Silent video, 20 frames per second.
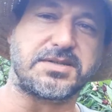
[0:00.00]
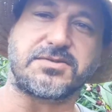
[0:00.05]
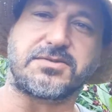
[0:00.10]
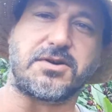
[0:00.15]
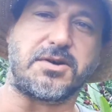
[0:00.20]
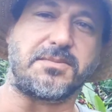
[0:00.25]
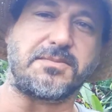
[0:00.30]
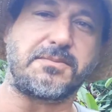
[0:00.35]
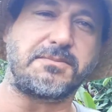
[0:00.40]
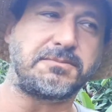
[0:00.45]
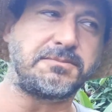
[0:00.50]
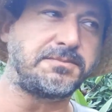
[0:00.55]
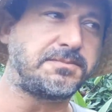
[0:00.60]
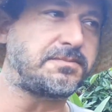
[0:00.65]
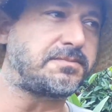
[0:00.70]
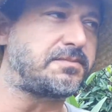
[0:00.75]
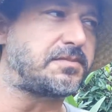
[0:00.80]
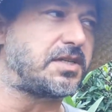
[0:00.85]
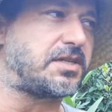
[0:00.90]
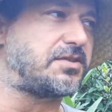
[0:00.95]
crop.
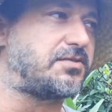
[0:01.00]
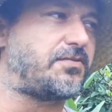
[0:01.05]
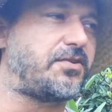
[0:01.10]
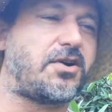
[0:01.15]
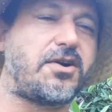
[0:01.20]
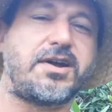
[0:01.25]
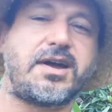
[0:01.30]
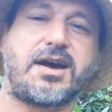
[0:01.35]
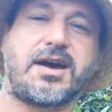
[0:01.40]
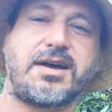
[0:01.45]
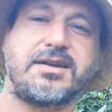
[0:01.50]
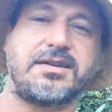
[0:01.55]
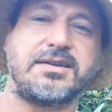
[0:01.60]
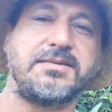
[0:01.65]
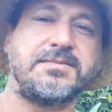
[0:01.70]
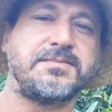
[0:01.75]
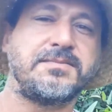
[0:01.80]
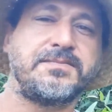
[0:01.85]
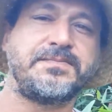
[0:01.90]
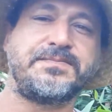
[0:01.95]
It's very hardy,
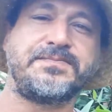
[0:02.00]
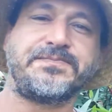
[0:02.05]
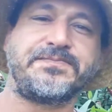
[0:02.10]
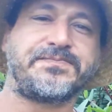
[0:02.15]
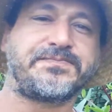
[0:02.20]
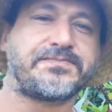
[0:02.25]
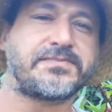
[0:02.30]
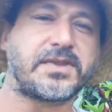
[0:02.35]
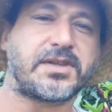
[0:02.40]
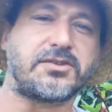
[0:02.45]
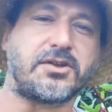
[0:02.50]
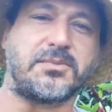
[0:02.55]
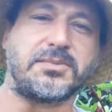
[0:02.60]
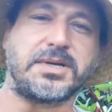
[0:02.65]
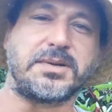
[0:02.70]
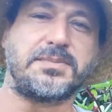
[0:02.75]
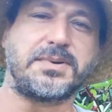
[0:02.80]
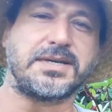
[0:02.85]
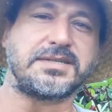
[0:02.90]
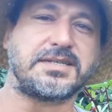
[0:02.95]
not
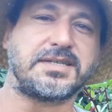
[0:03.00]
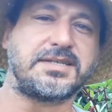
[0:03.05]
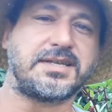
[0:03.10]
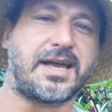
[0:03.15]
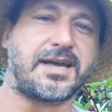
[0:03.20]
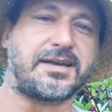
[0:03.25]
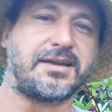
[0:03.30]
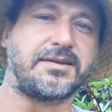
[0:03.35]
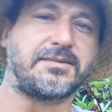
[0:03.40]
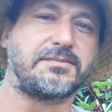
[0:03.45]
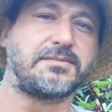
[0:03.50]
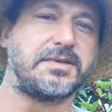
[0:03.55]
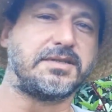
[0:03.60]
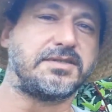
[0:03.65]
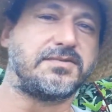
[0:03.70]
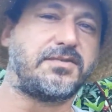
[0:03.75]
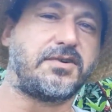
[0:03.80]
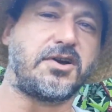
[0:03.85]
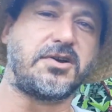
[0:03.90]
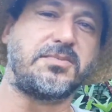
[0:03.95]
many pests attack it, it's
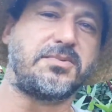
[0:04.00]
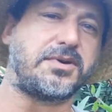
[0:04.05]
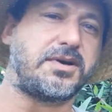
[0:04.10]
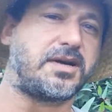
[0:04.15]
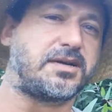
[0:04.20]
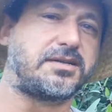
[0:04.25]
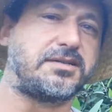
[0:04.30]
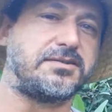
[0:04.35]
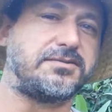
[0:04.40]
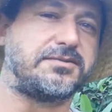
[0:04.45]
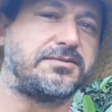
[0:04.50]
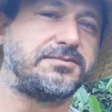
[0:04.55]
very productive.